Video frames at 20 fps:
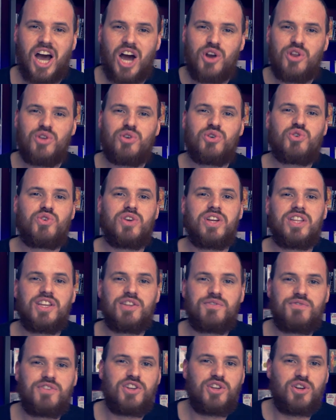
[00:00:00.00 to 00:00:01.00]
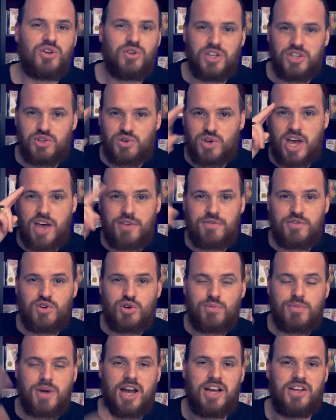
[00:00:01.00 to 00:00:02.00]
How do you create that video that you have in
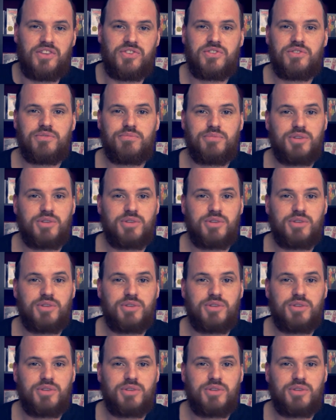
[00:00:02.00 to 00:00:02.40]
your mind?